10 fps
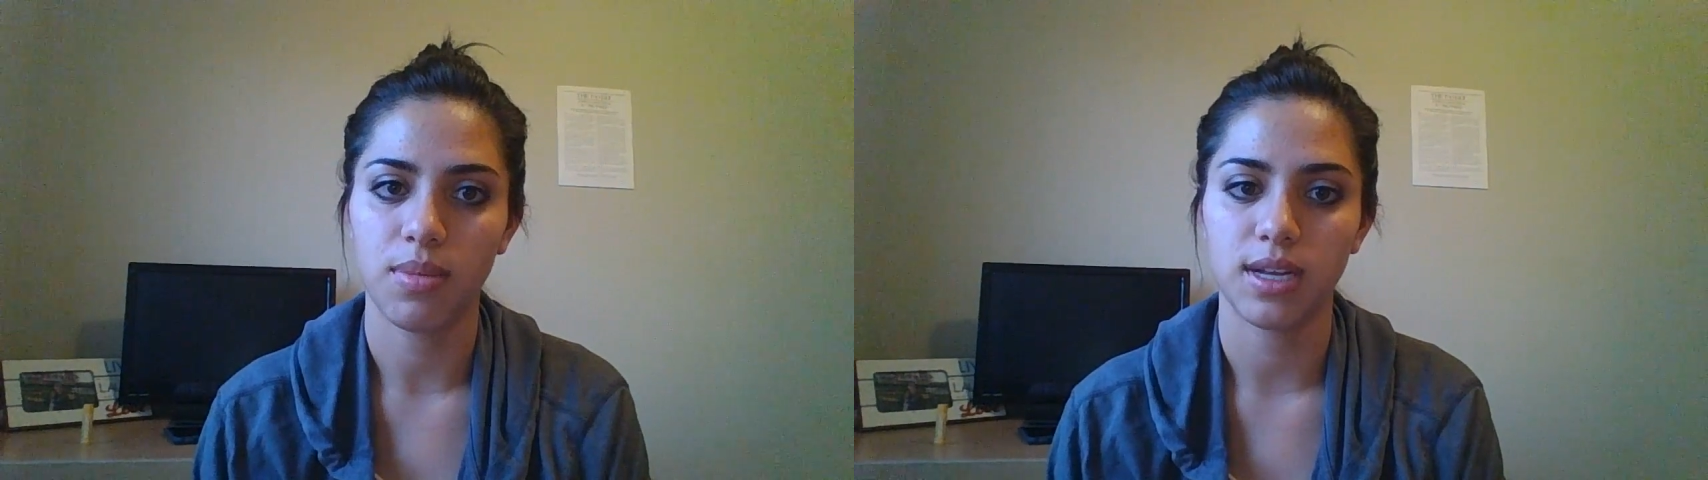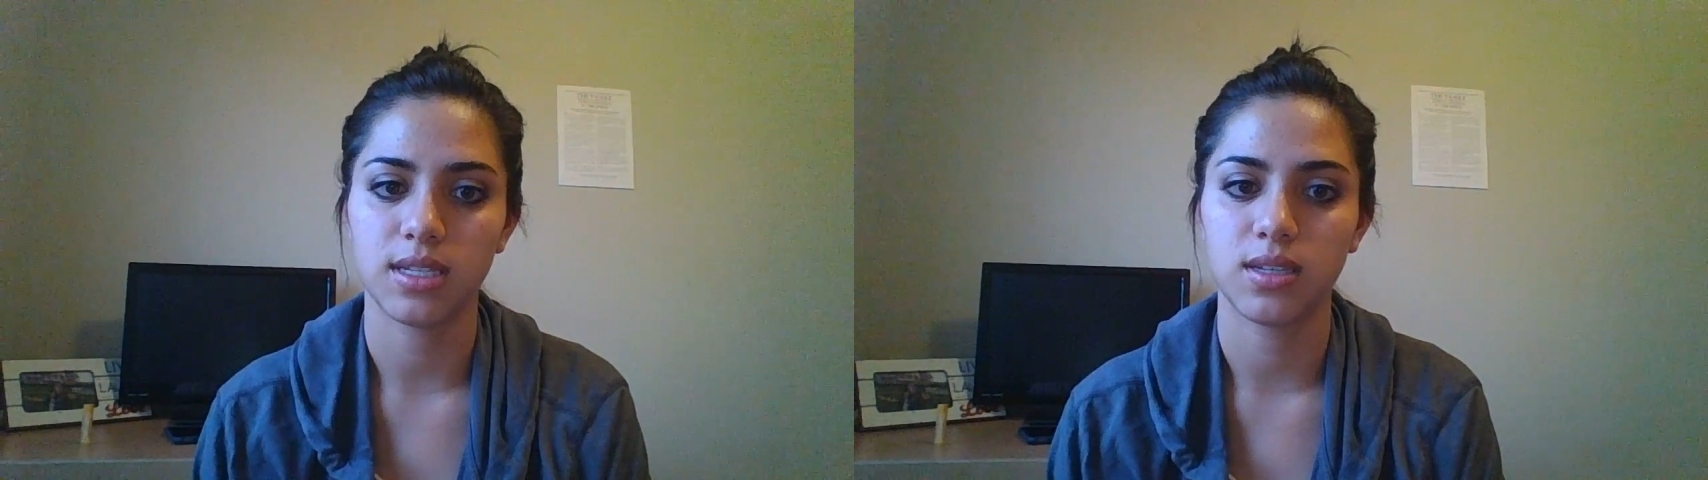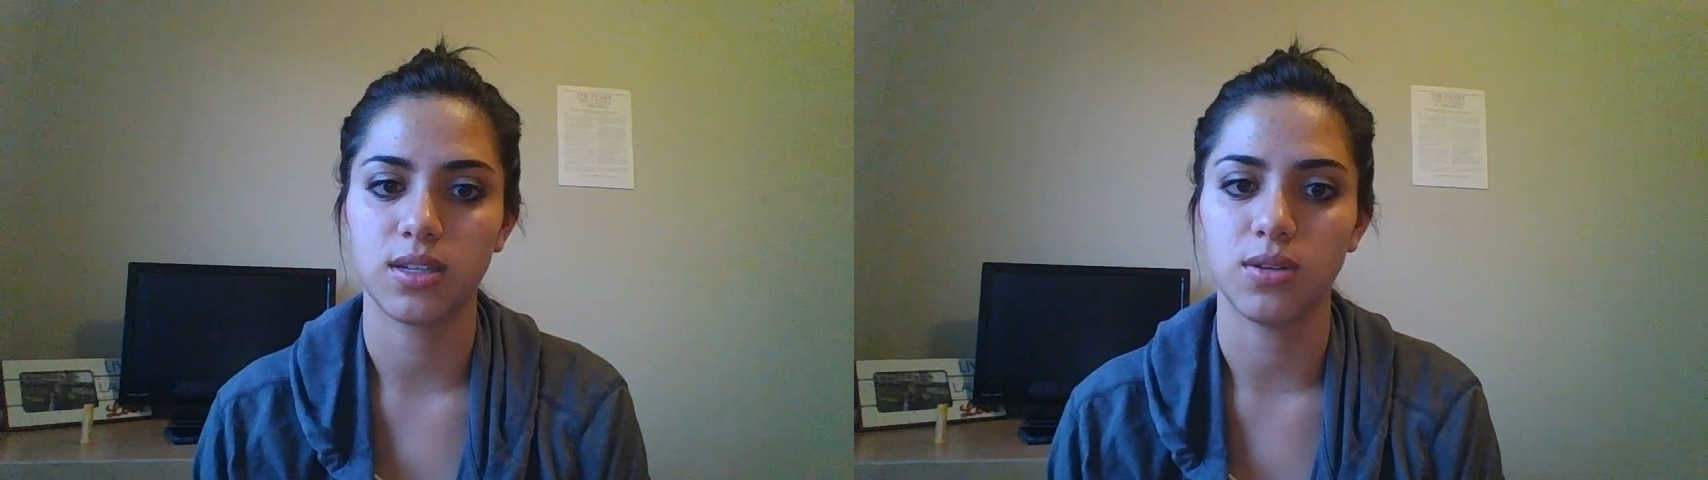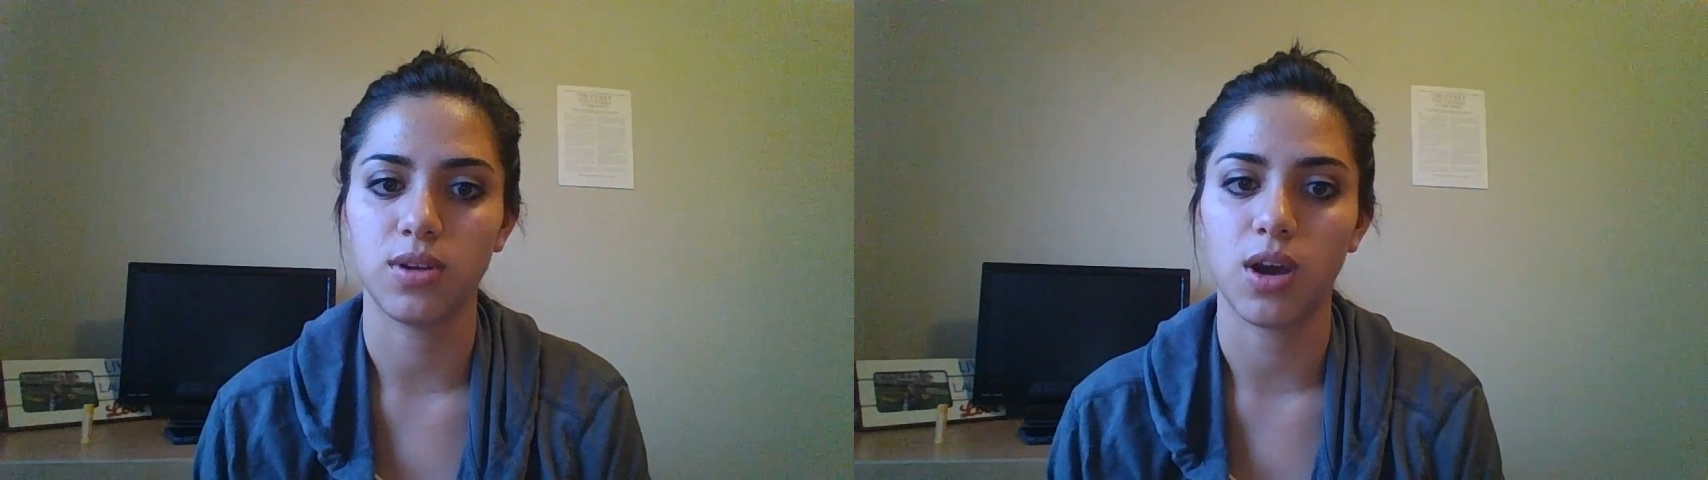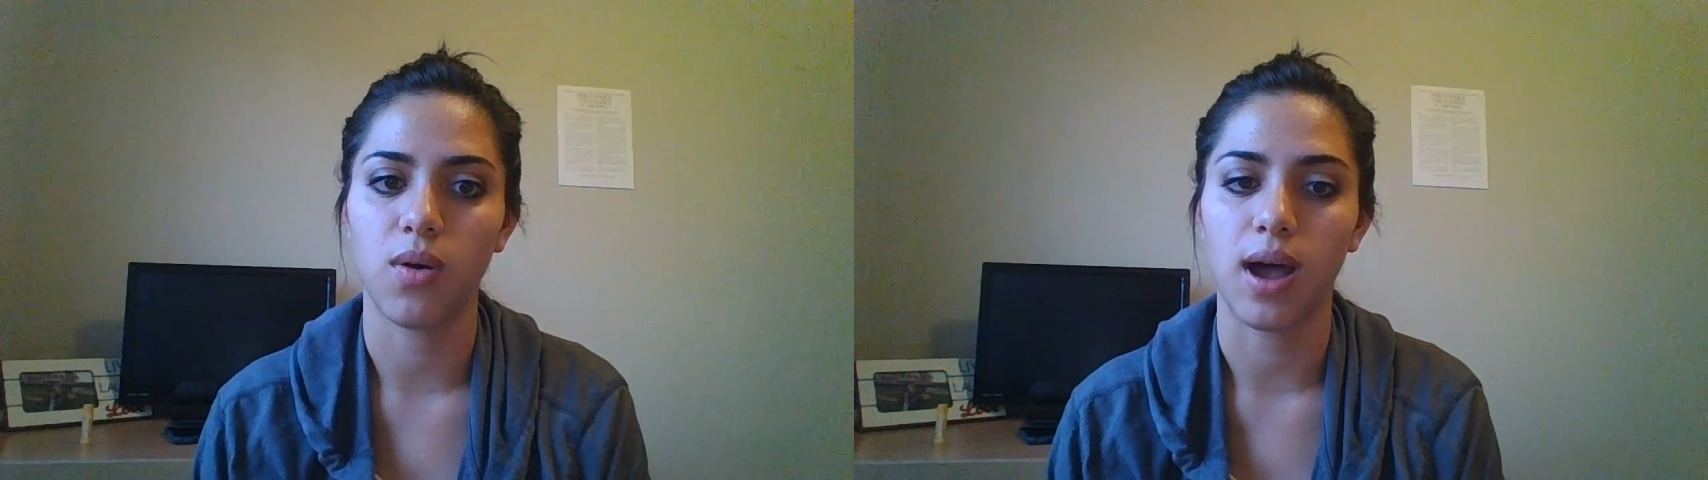but to
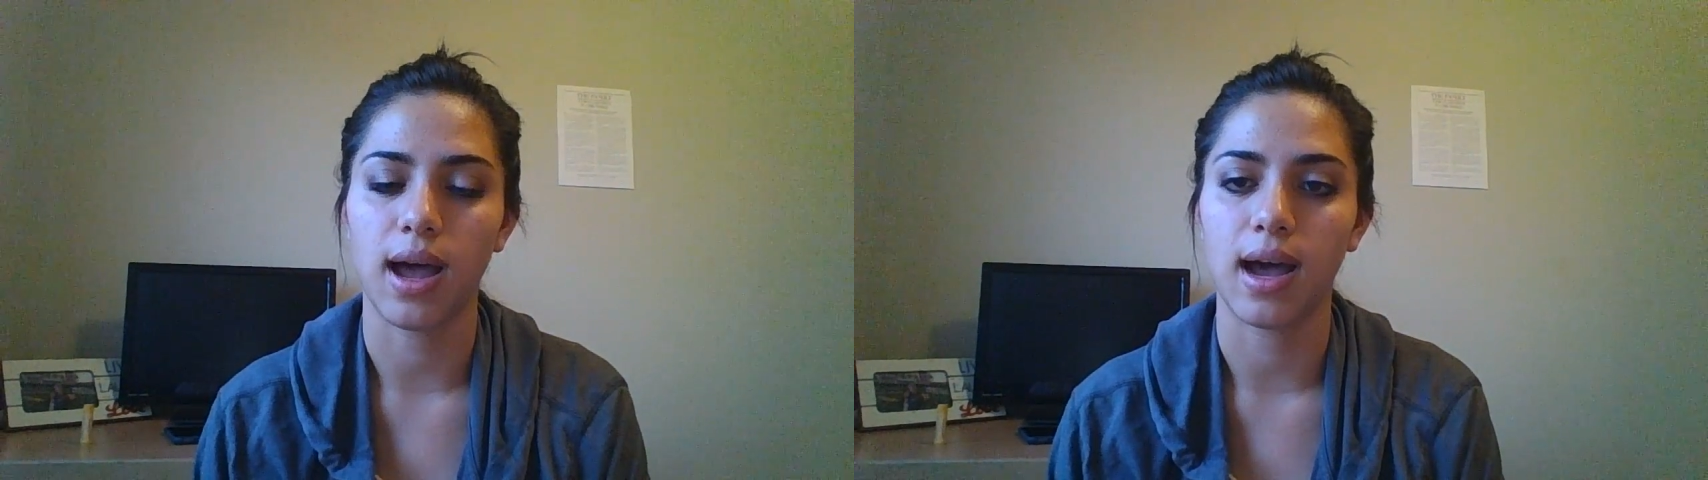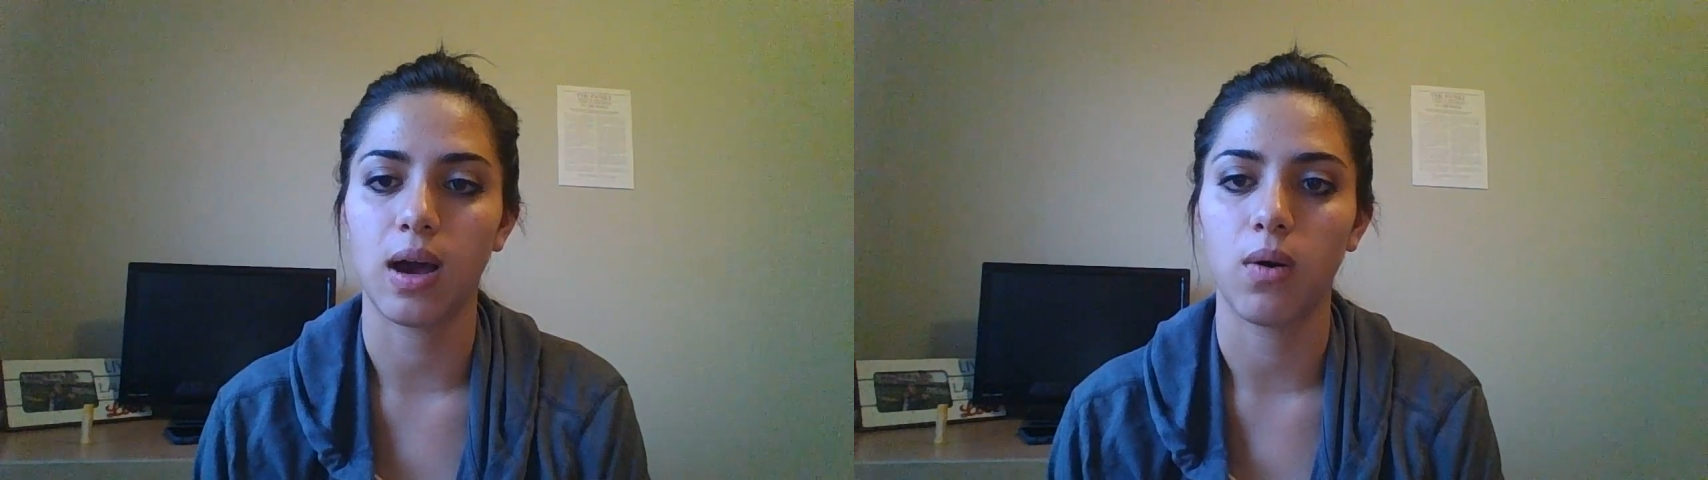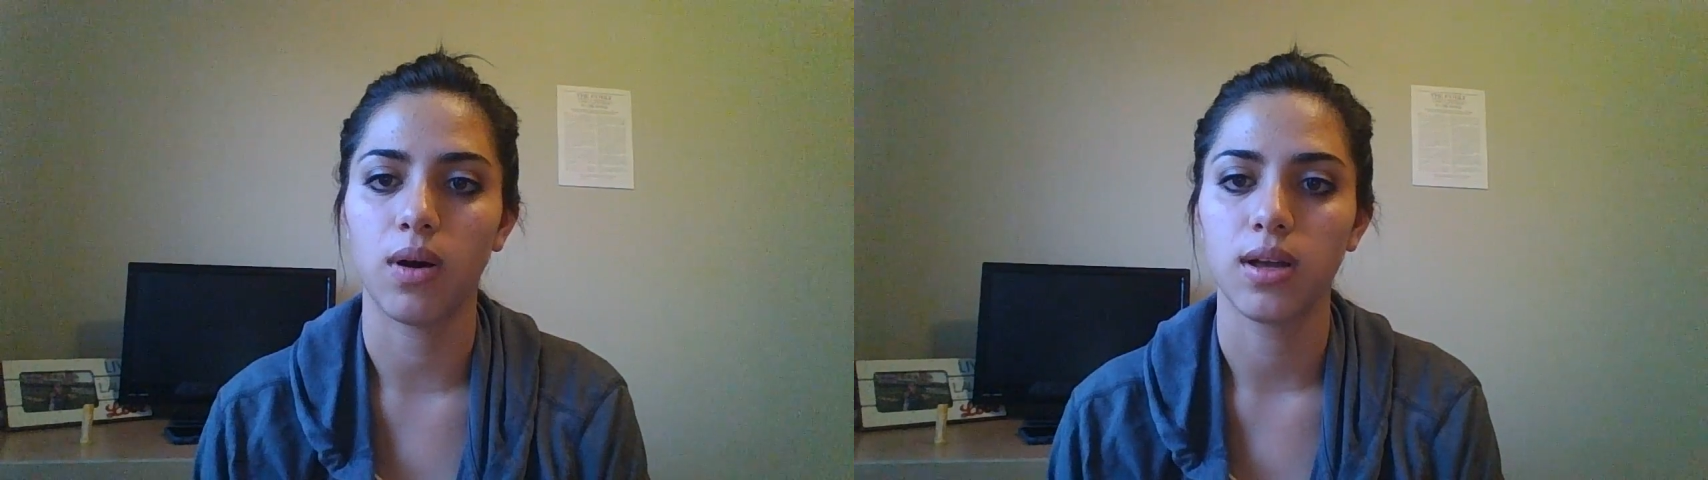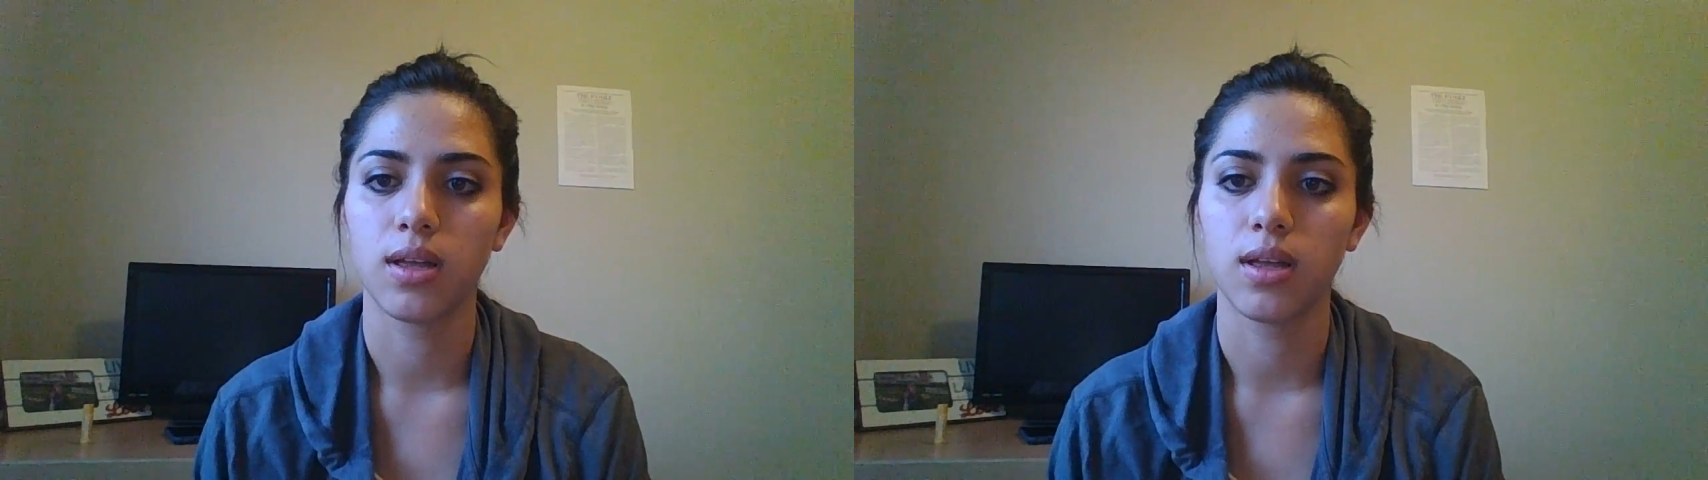know how